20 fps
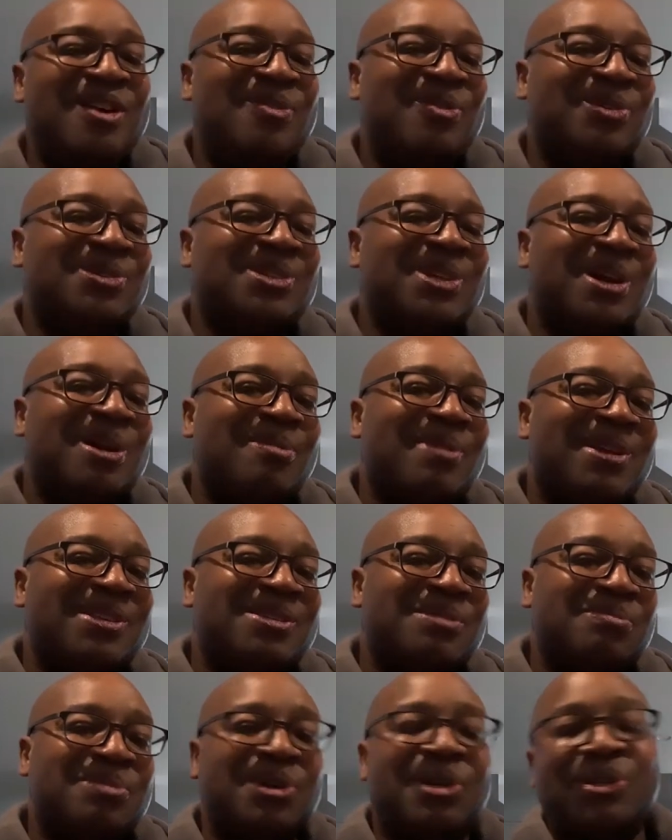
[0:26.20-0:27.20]
talk about some
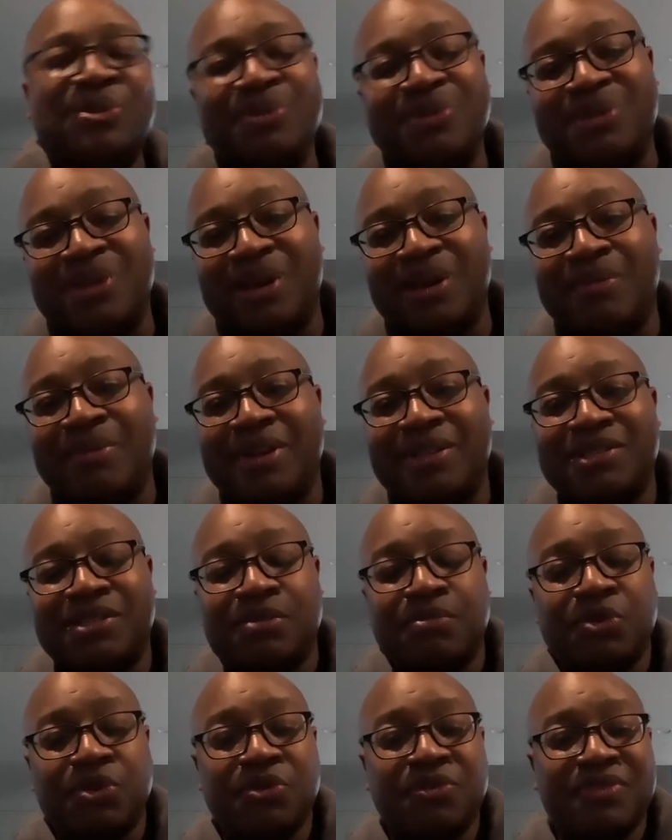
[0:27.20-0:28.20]
books, we'll talk about some
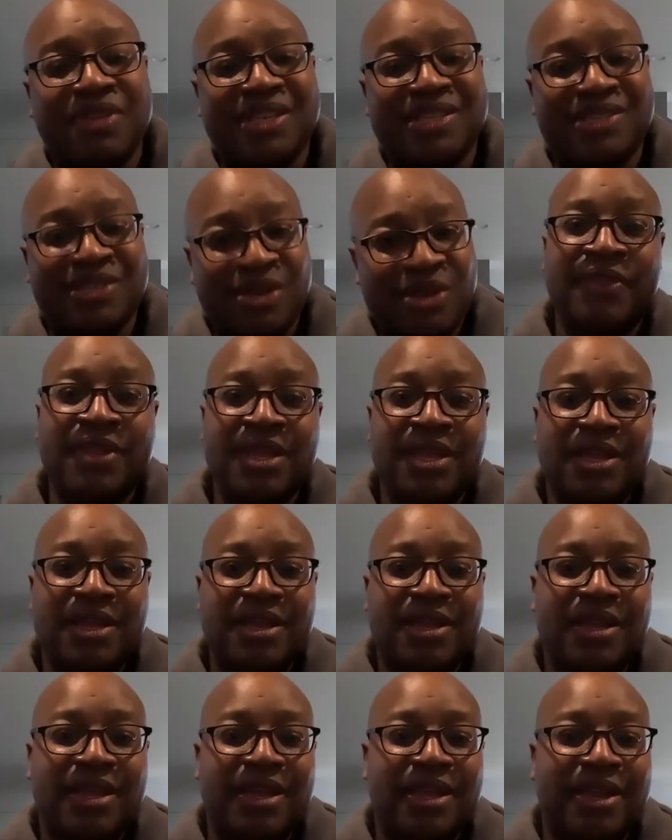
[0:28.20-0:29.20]
movies,
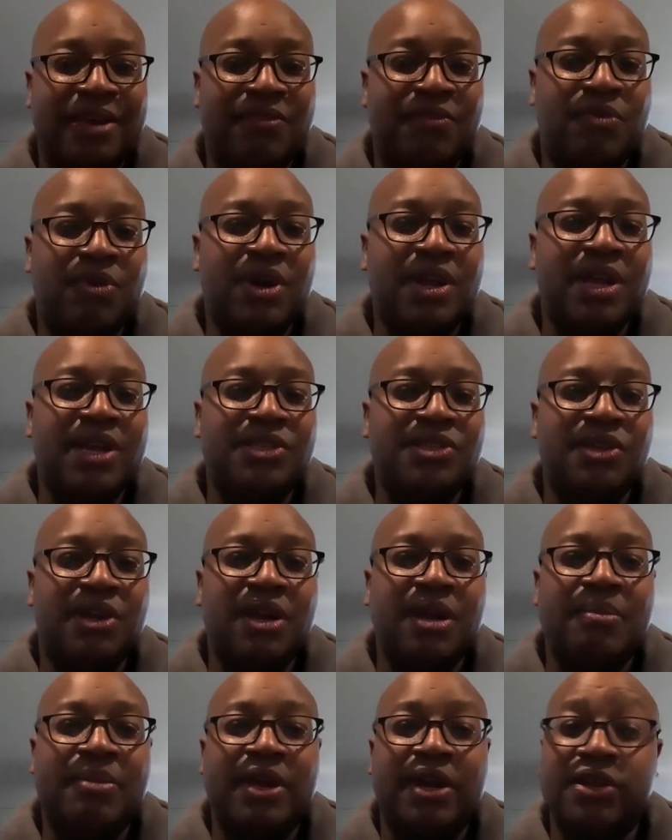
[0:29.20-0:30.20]
and if we're going to talk
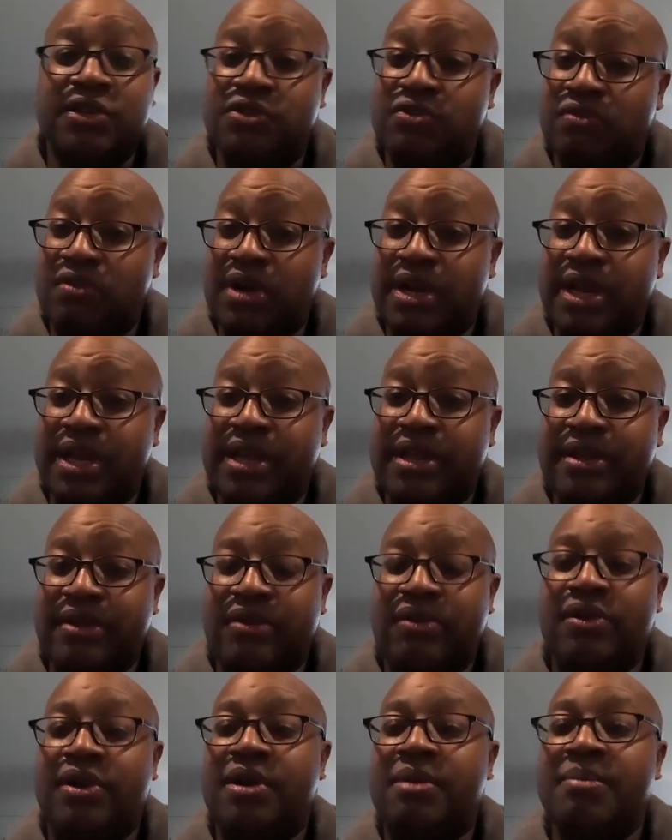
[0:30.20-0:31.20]
about a drink on
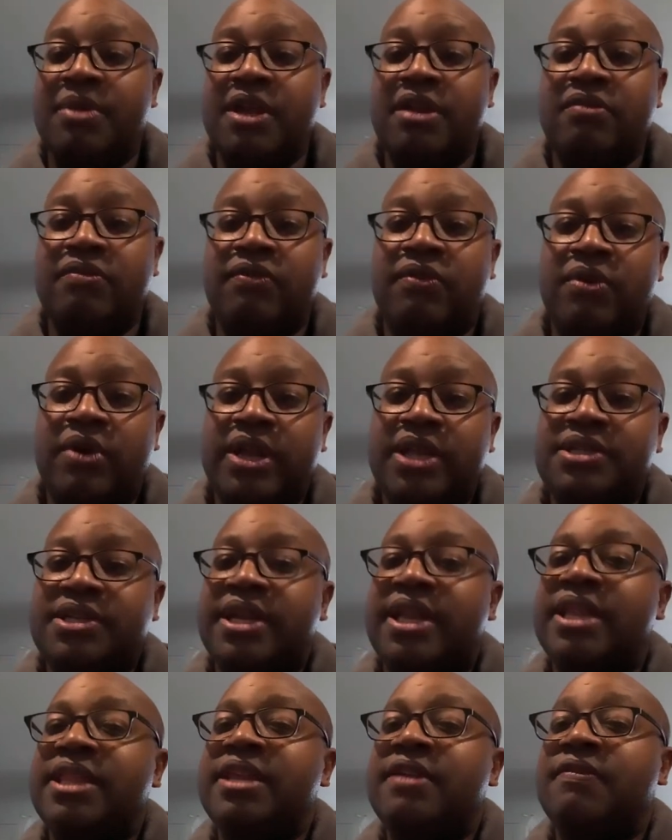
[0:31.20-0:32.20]
our maiden voyage, I can't
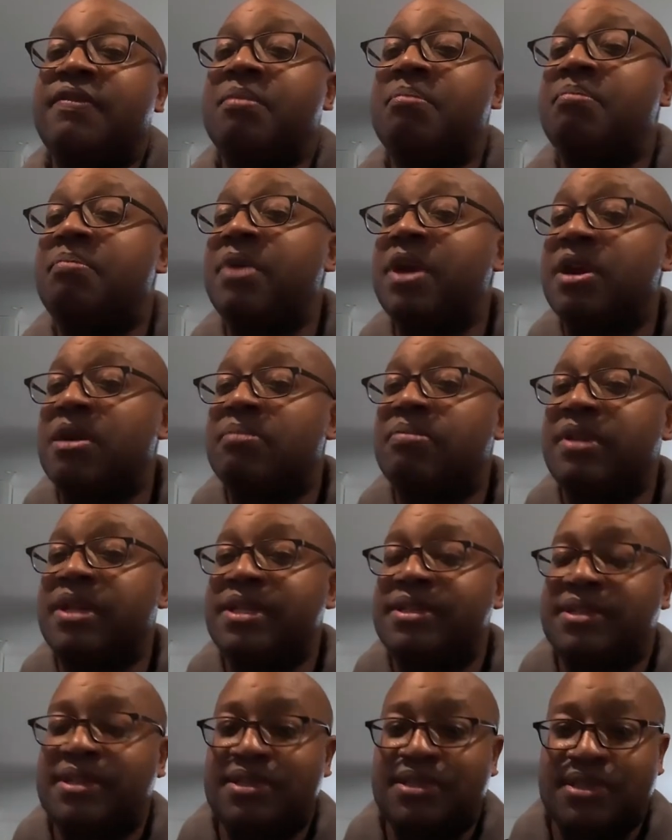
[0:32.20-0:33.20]
think of a better place
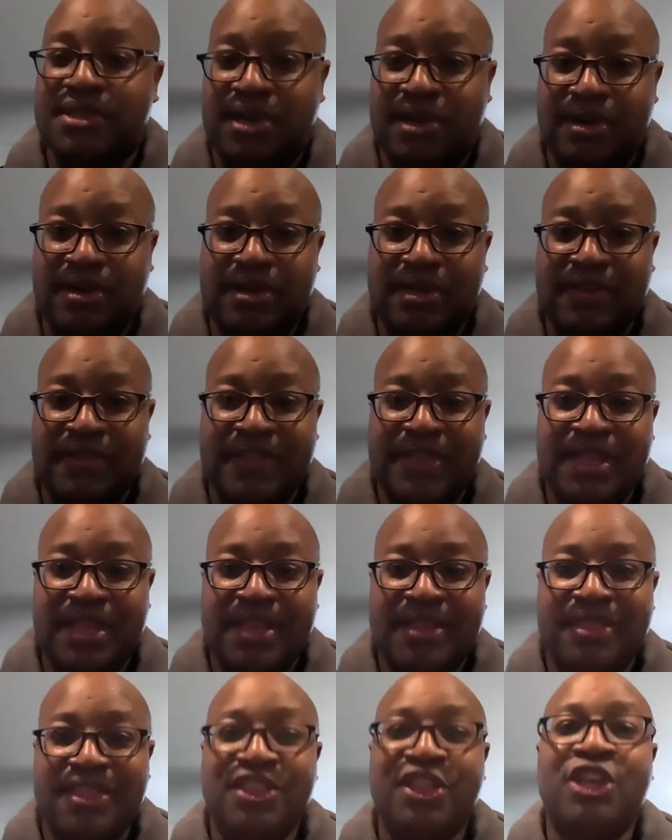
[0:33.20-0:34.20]
to start
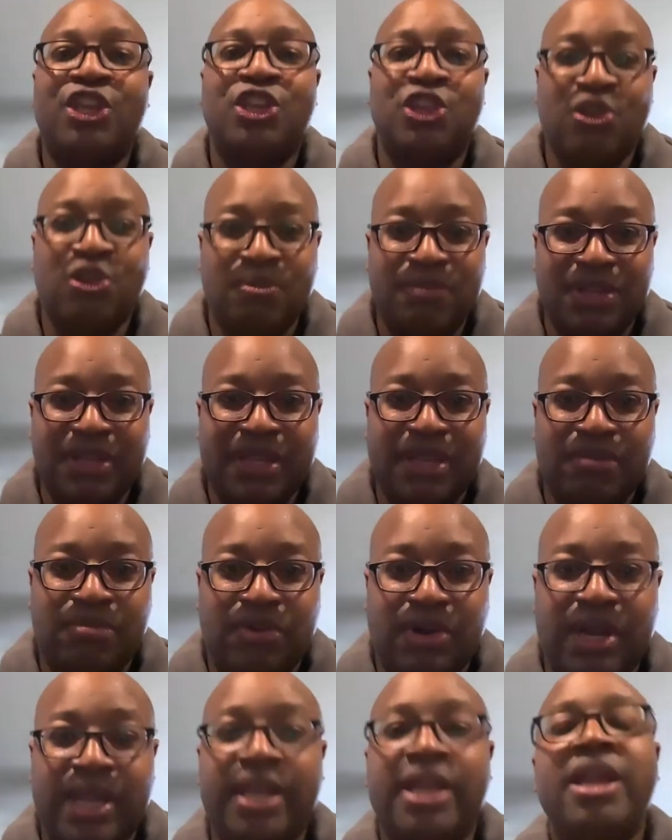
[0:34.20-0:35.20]
than the Cuba Libre,
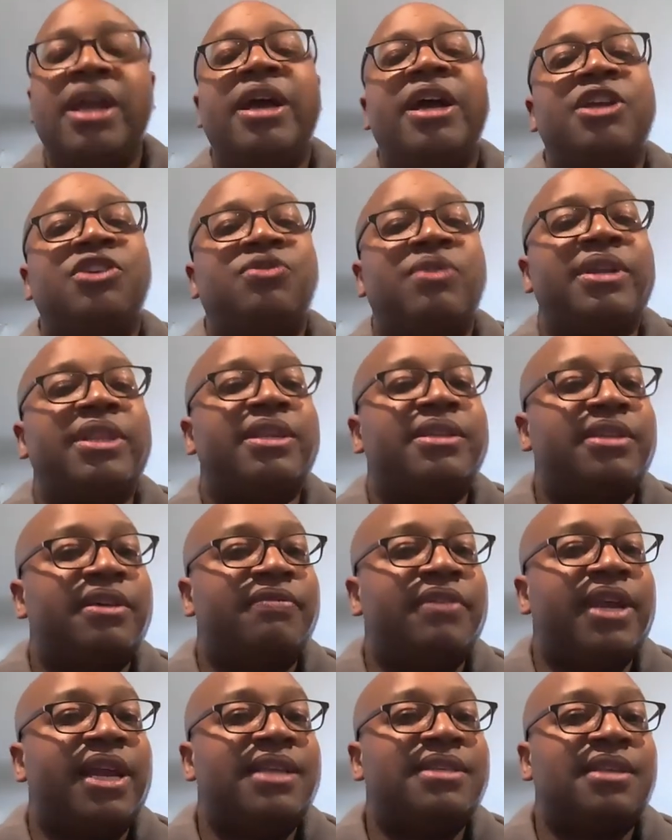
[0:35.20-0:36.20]
a drink that definitely
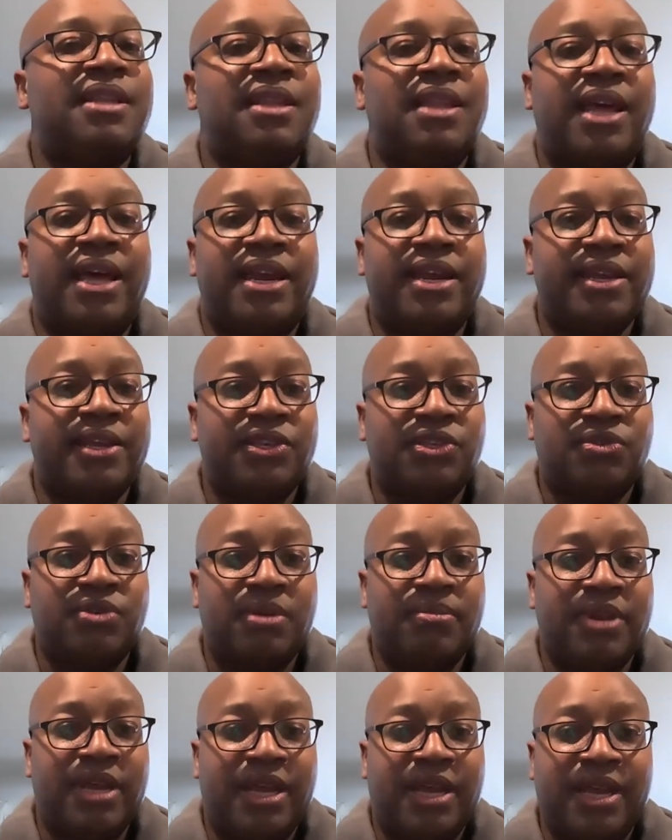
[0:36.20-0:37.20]
has a lot of history
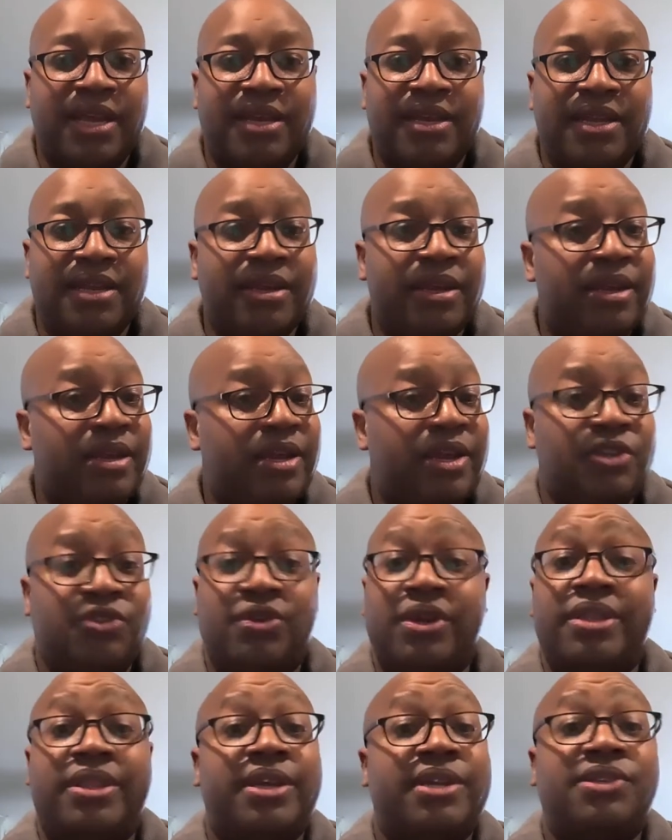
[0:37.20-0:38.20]
behind it, a drink
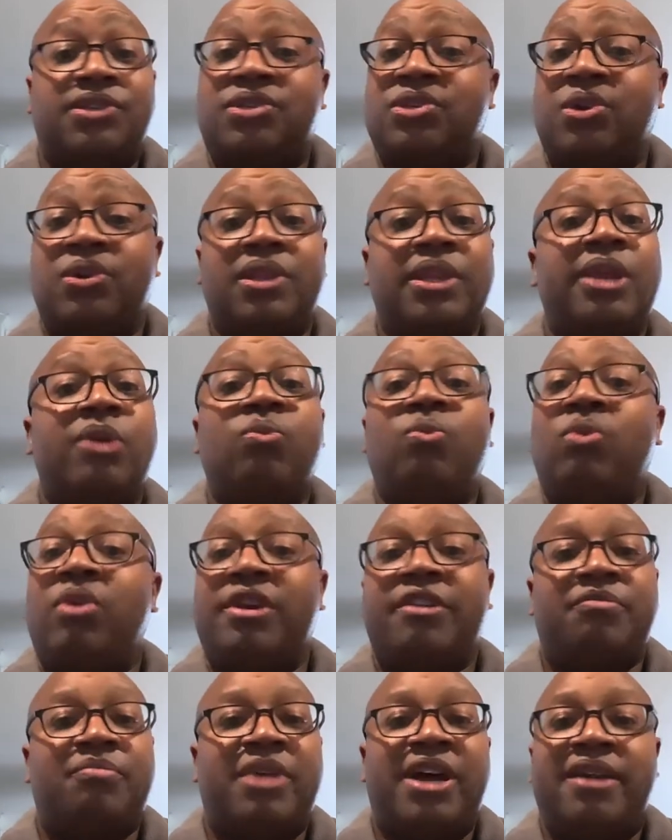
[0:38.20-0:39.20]
that is certainly one of
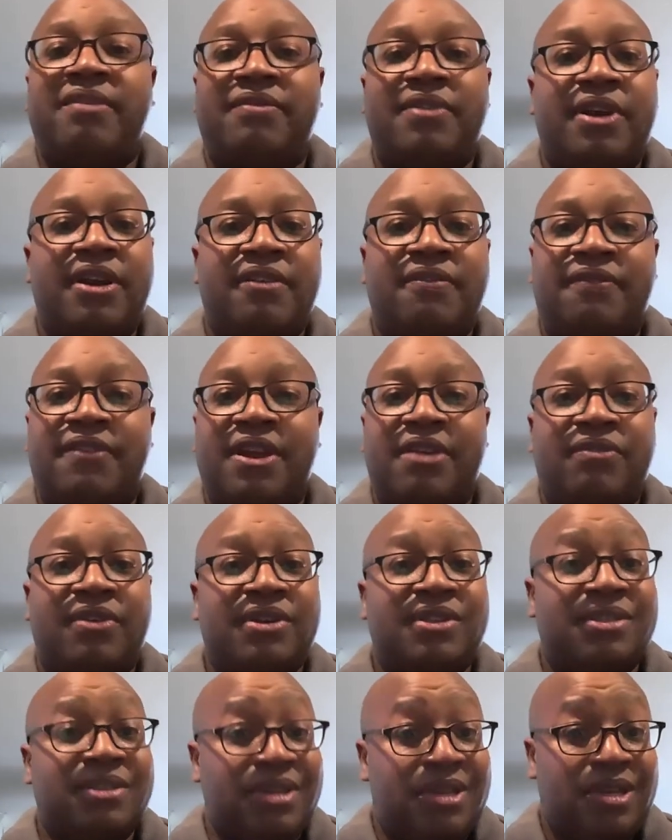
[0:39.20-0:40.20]
my very favorites.
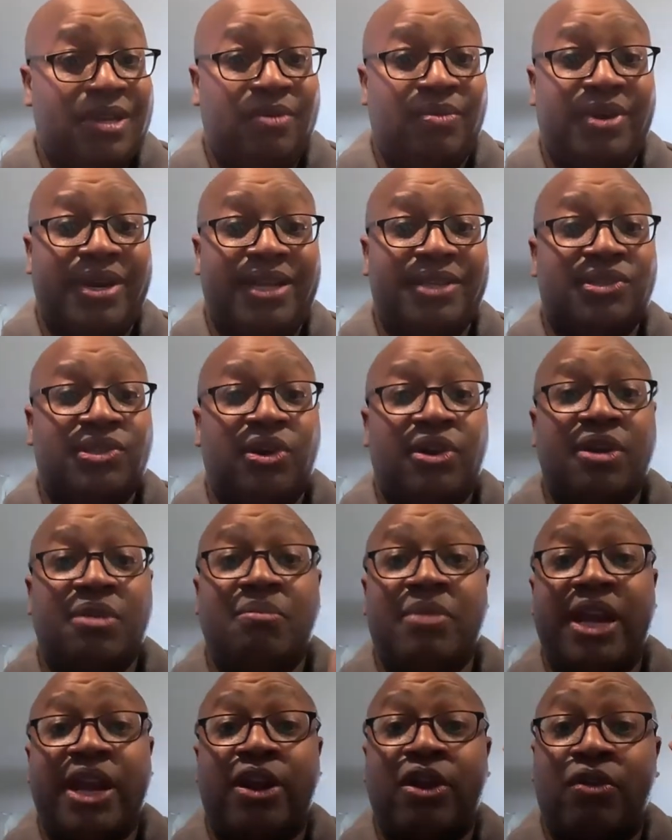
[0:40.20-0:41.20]
When I started my
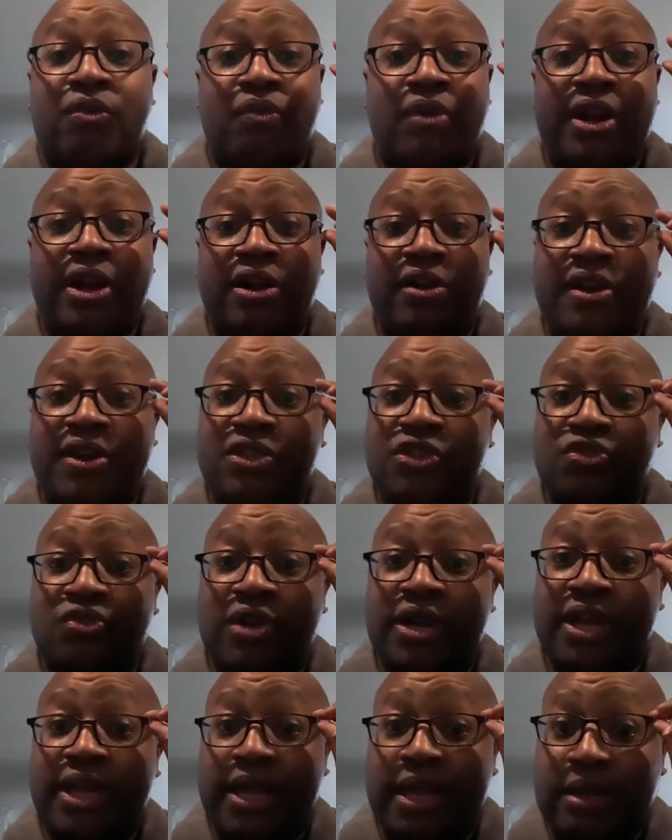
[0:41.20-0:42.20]
career in
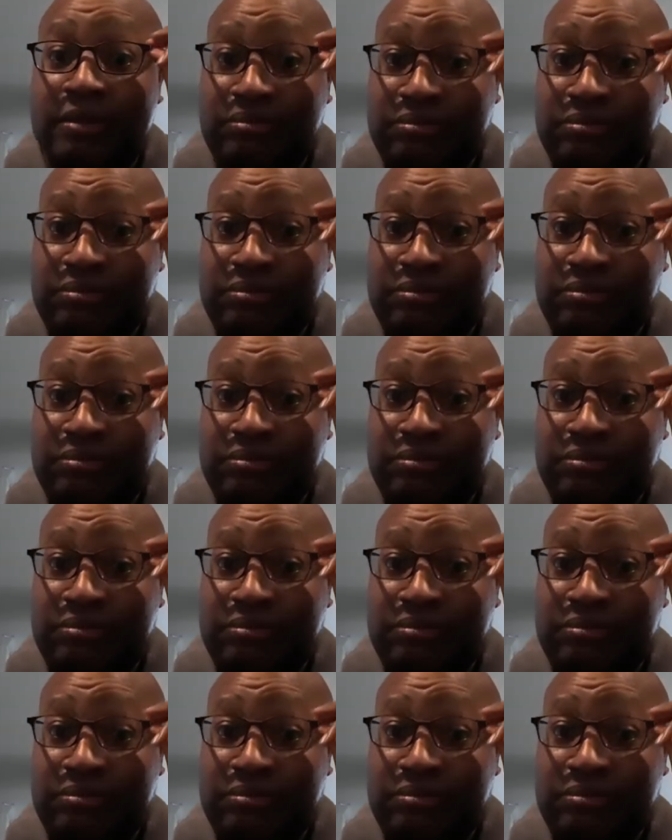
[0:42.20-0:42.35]
drinking,